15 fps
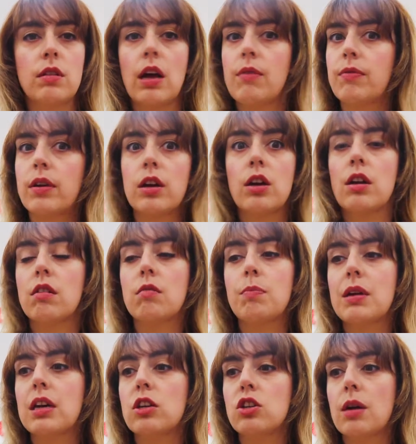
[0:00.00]
not very good at
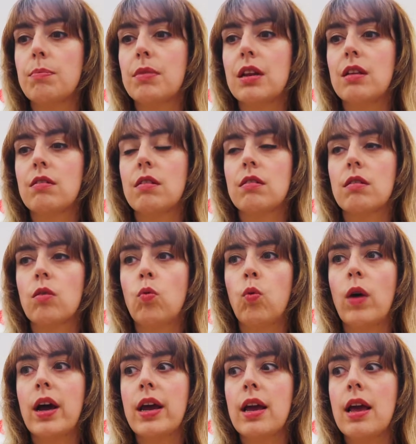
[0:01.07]
speaking Japanese, it's
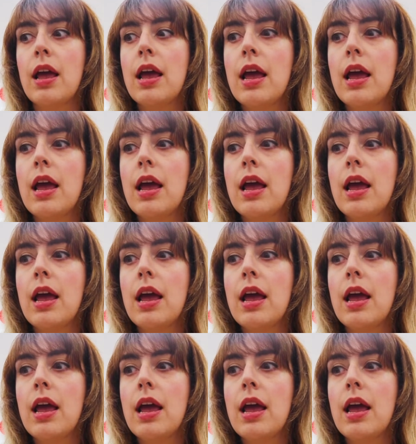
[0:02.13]
quite